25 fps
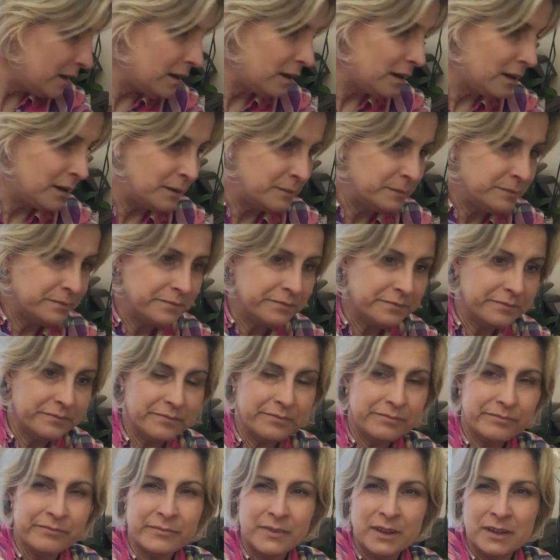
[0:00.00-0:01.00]
I
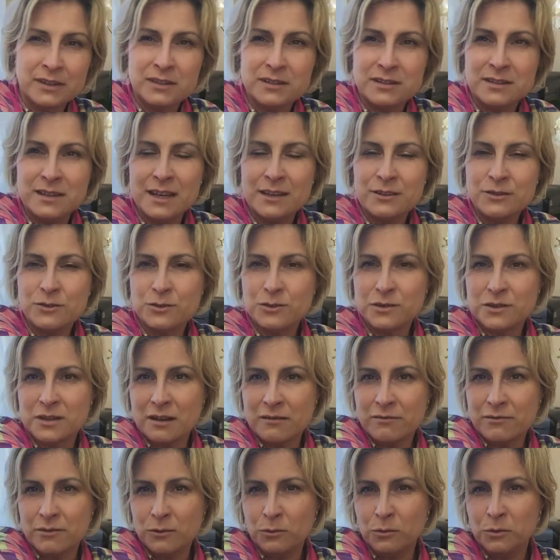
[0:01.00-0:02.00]
tend to
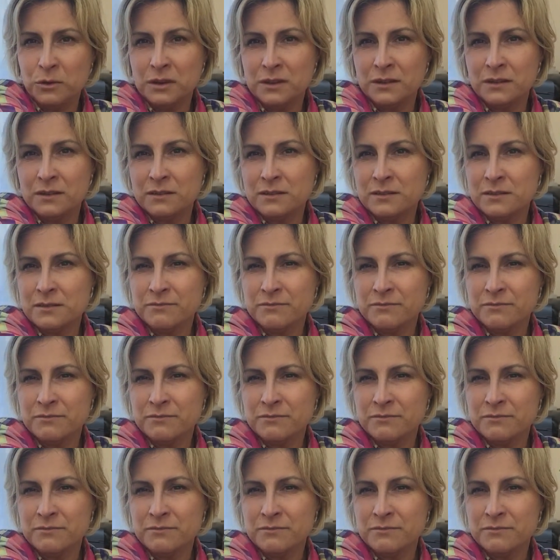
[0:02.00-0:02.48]
suffer with